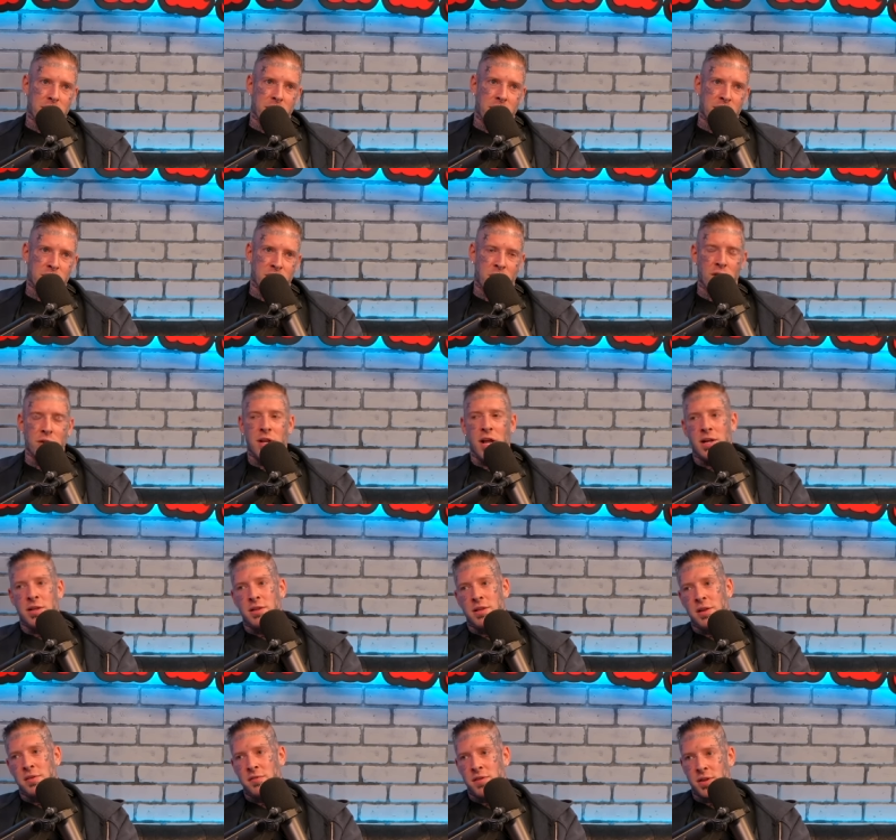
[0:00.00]
I started like
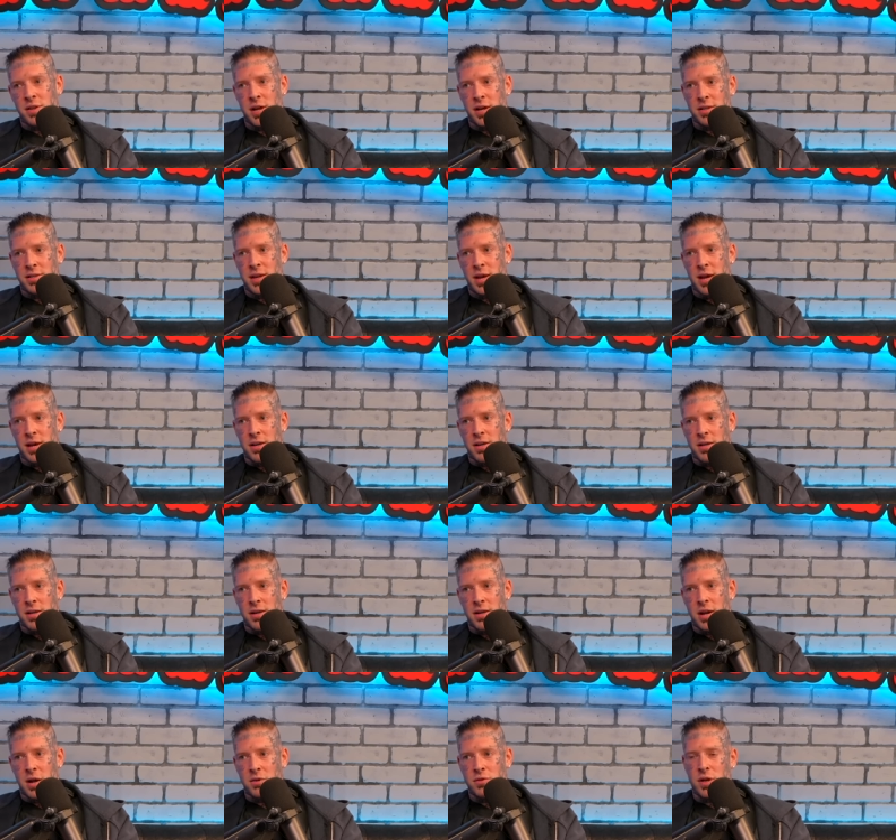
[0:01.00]
living like that.
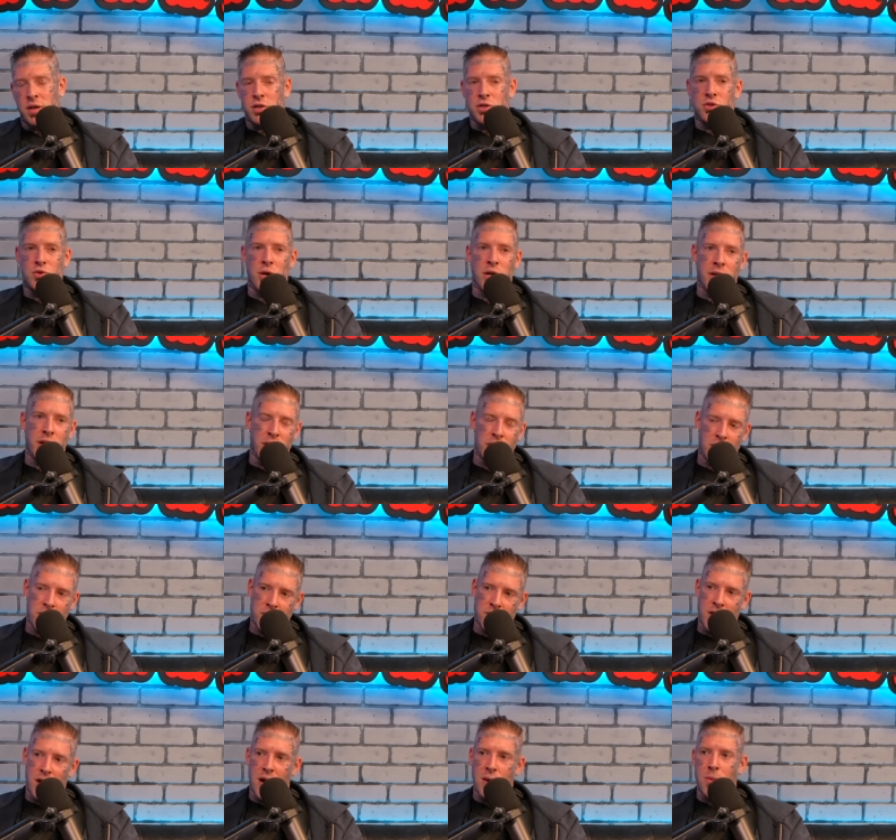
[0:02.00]
And I was like drinking all
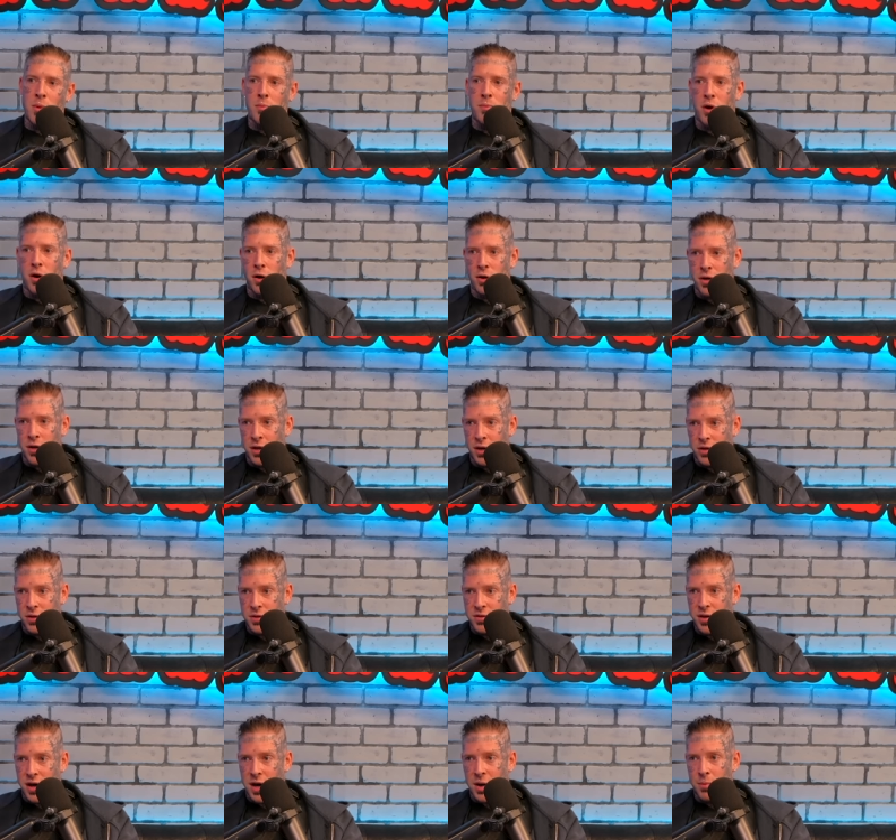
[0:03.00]
the time and partying all the
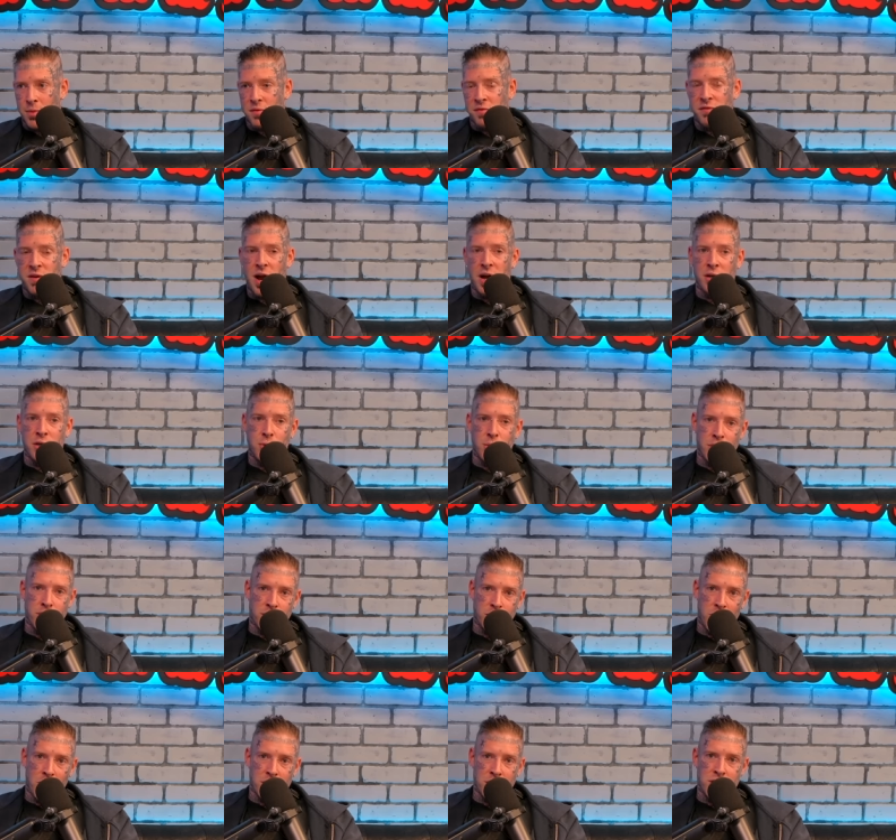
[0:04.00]
time and valuing
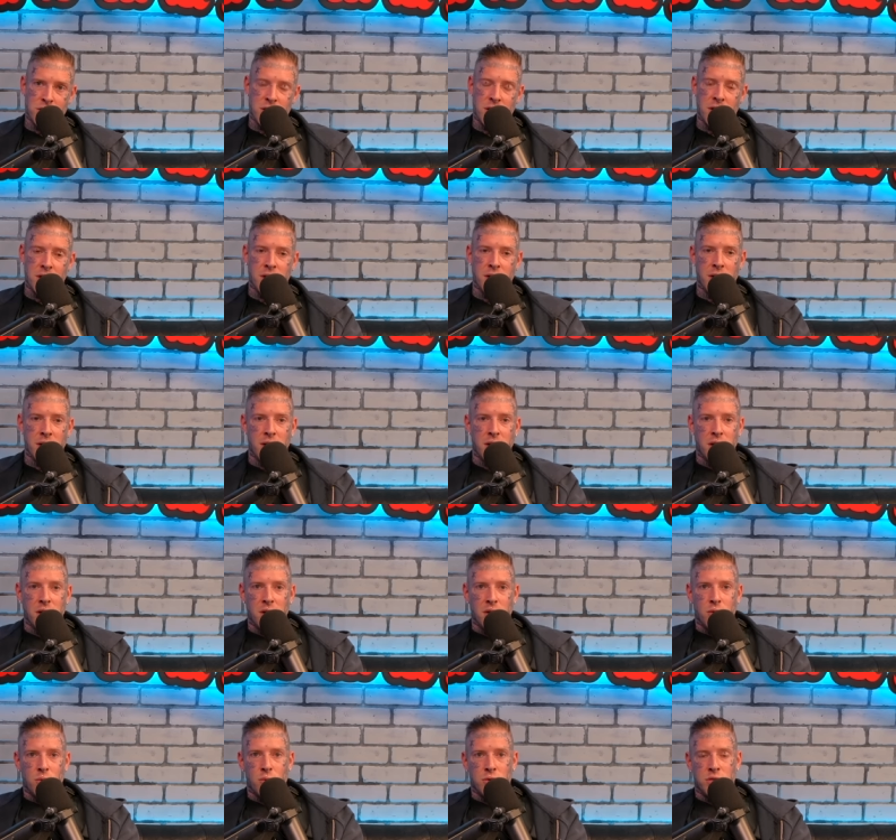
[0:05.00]
the wrong shit
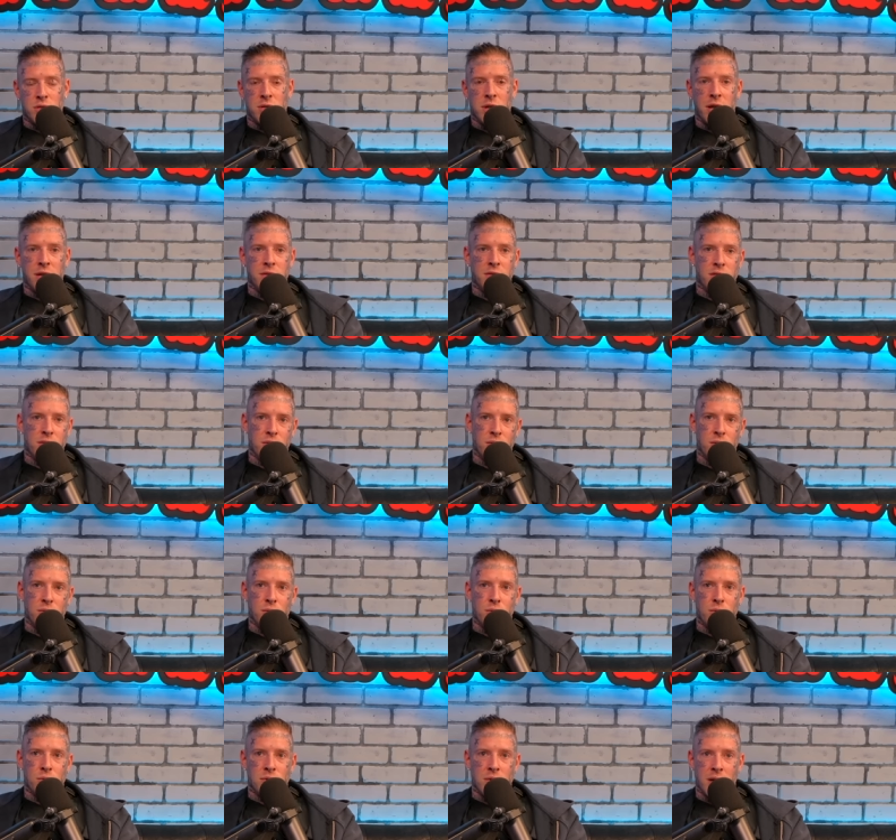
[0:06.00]
which led
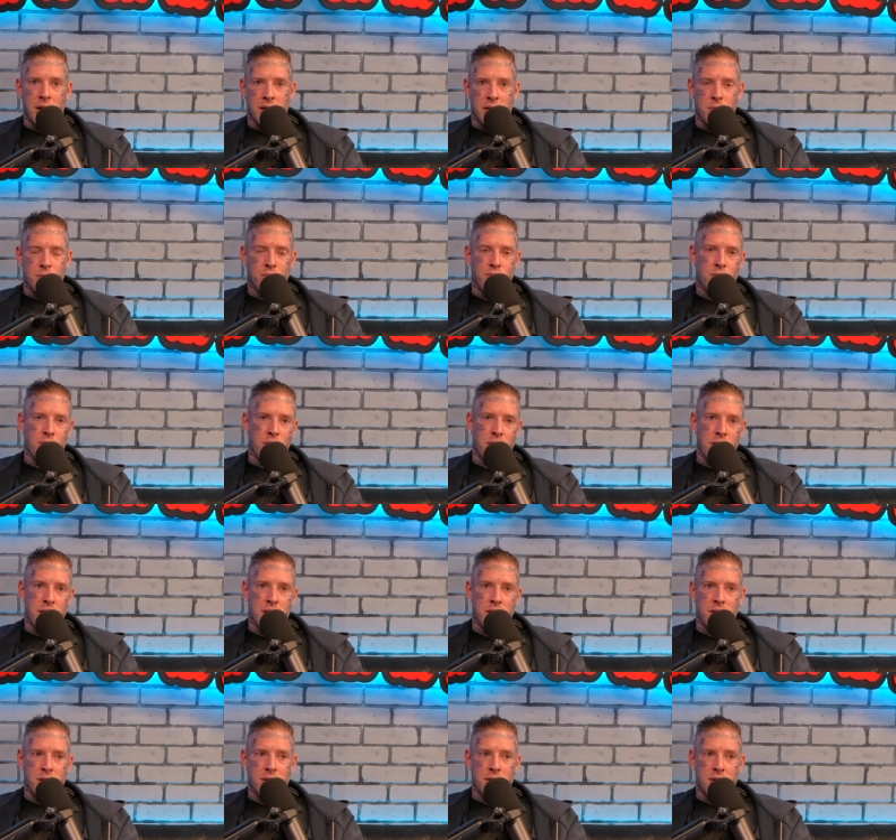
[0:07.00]
to like a
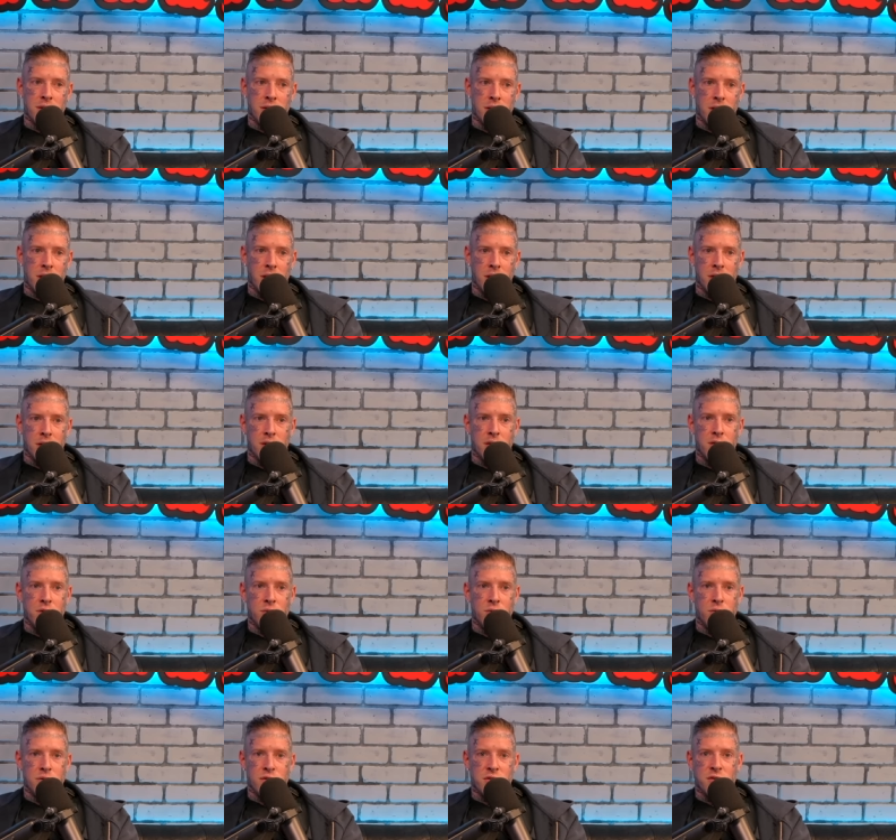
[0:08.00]
pretty
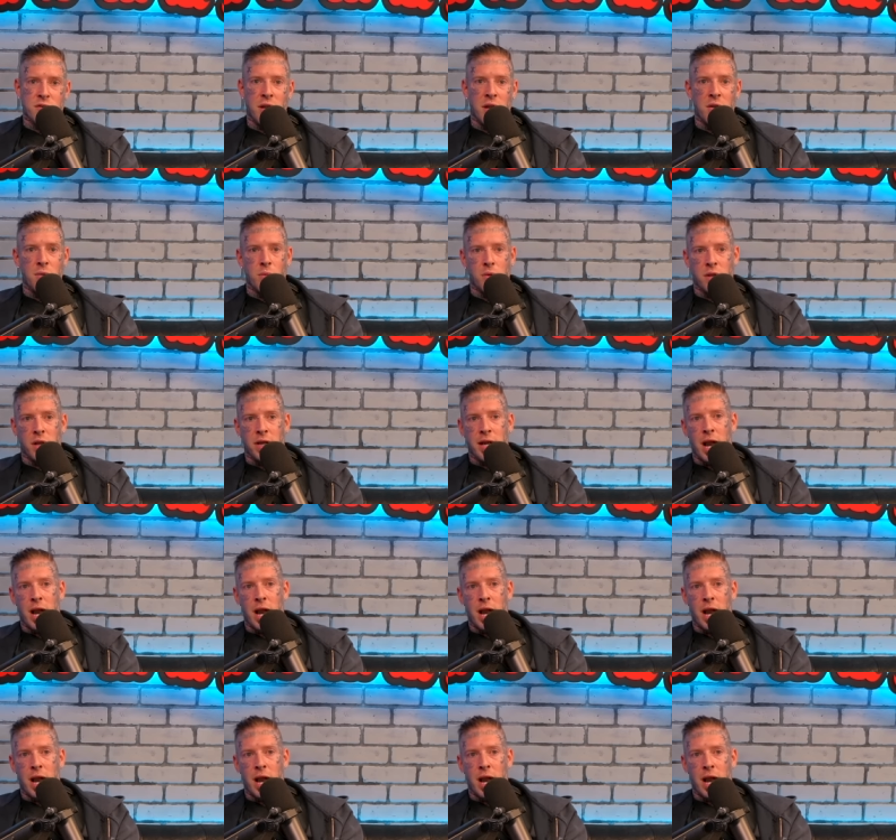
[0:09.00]
acute stint with like